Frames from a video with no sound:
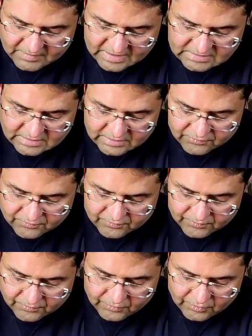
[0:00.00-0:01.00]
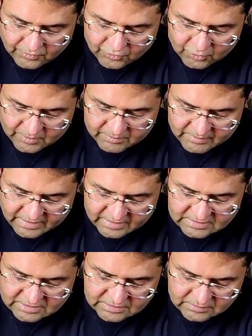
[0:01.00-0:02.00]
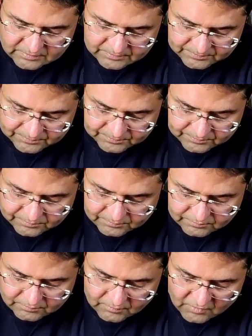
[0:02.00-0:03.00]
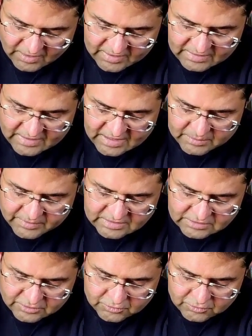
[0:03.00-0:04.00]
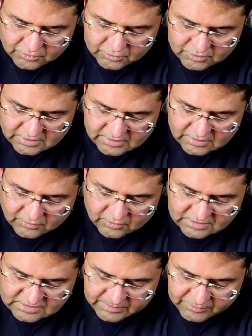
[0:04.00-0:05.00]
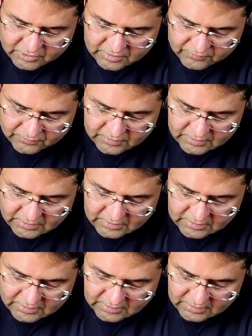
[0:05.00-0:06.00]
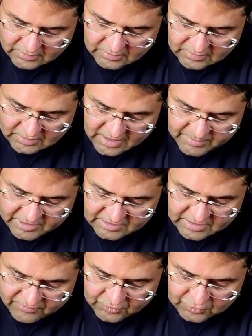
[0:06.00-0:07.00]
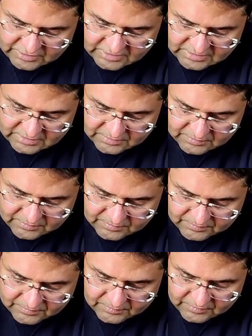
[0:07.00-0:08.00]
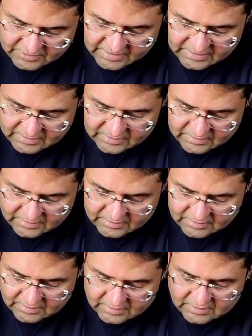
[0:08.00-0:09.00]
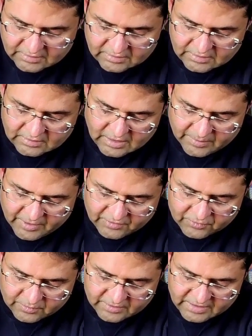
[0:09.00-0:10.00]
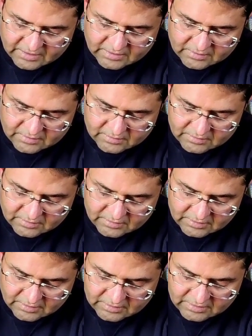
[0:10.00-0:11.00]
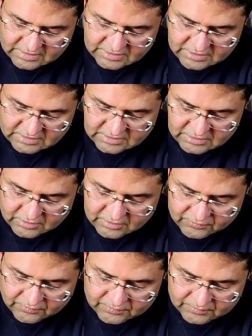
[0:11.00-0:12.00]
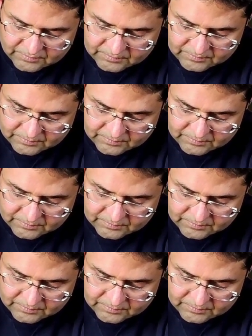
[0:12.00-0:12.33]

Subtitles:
massive human migration. And that brings you to the concept of climate refugees, right? Apart from that, destruction of